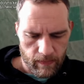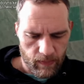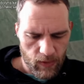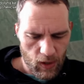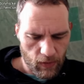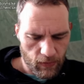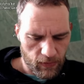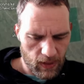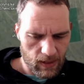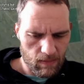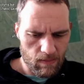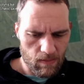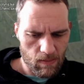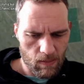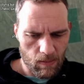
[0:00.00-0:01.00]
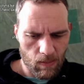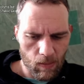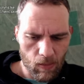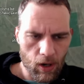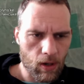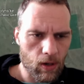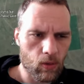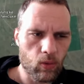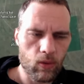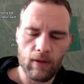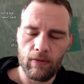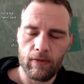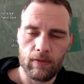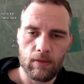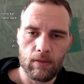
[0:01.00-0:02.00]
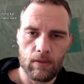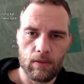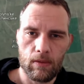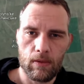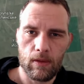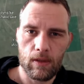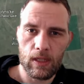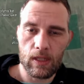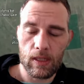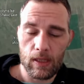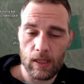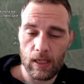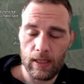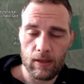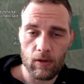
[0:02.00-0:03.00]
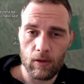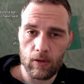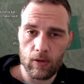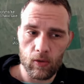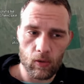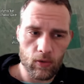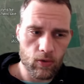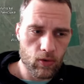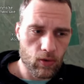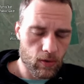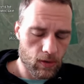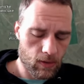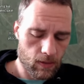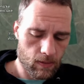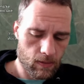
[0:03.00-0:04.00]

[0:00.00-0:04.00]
Nothing more with these little soldiers.